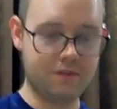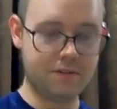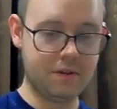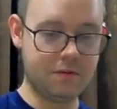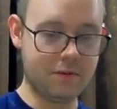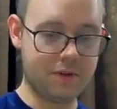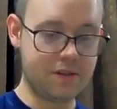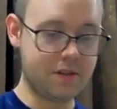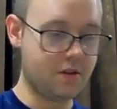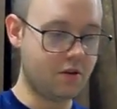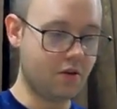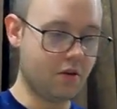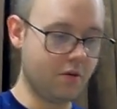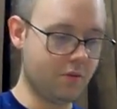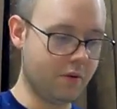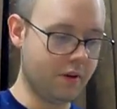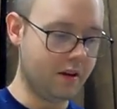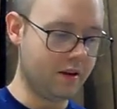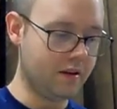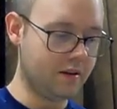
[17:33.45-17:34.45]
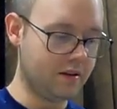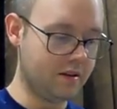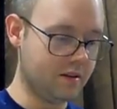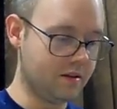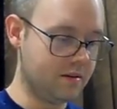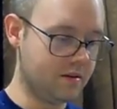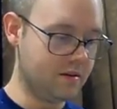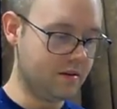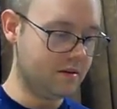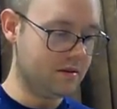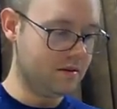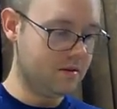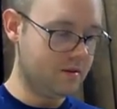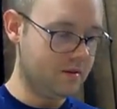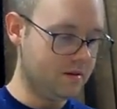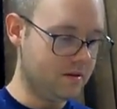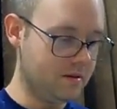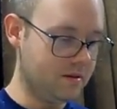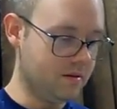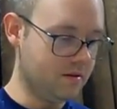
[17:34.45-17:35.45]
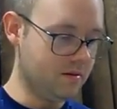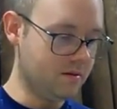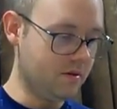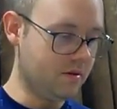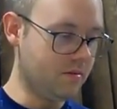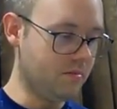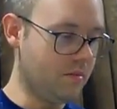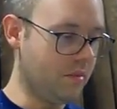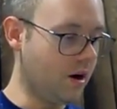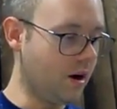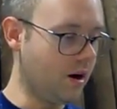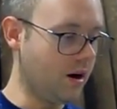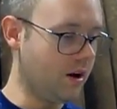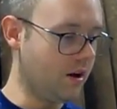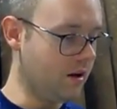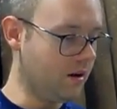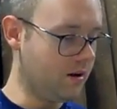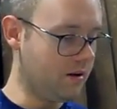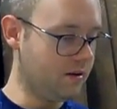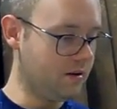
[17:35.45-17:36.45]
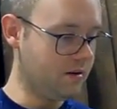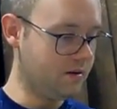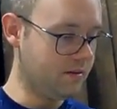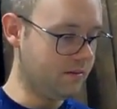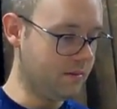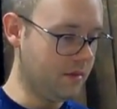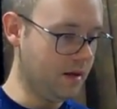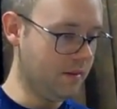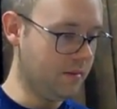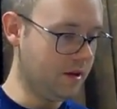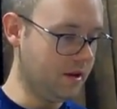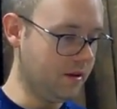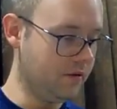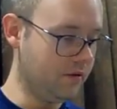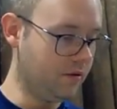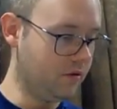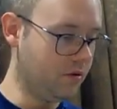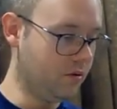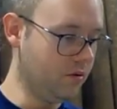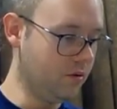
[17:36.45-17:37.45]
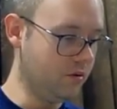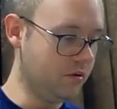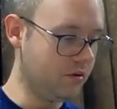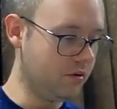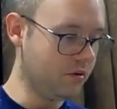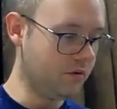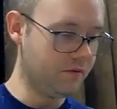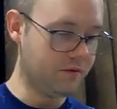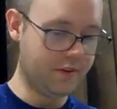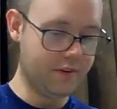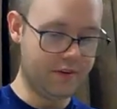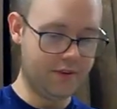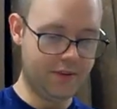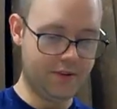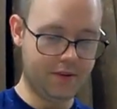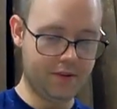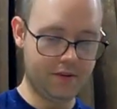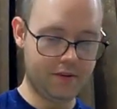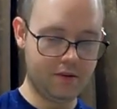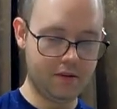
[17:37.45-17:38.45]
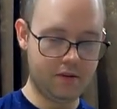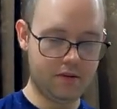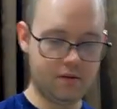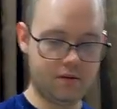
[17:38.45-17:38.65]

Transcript: If it was in Norway, you could buy maybe two of this